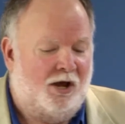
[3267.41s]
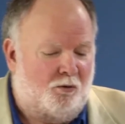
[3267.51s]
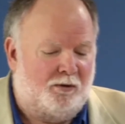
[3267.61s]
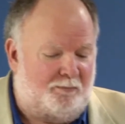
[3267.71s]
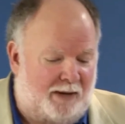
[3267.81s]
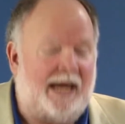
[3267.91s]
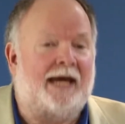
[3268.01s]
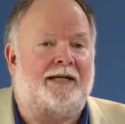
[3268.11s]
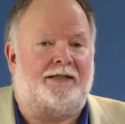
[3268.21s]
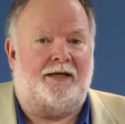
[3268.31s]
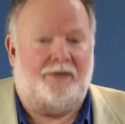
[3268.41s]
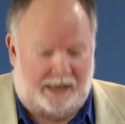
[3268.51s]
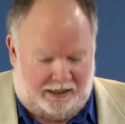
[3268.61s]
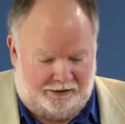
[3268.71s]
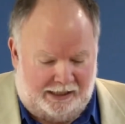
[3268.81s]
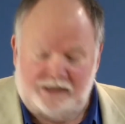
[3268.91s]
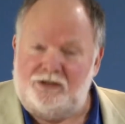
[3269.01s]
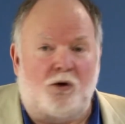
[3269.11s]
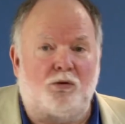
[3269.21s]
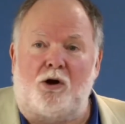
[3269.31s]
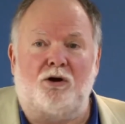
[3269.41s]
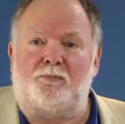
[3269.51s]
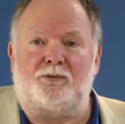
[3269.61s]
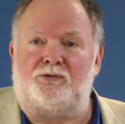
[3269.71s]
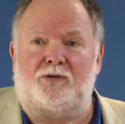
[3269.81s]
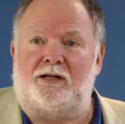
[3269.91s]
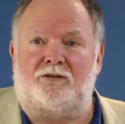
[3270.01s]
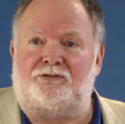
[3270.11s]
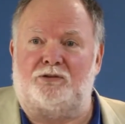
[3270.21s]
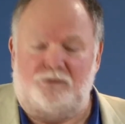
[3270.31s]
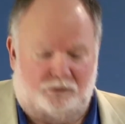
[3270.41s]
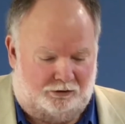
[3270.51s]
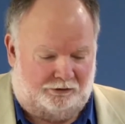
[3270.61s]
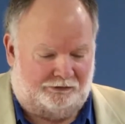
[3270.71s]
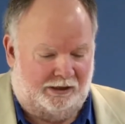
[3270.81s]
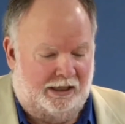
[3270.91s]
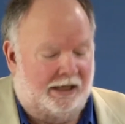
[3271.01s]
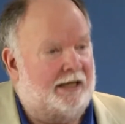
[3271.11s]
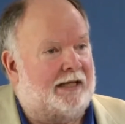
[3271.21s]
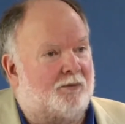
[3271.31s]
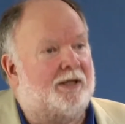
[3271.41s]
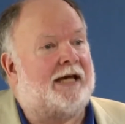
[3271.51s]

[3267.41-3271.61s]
We banned that. They can no longer portray our schoolgirls in that way.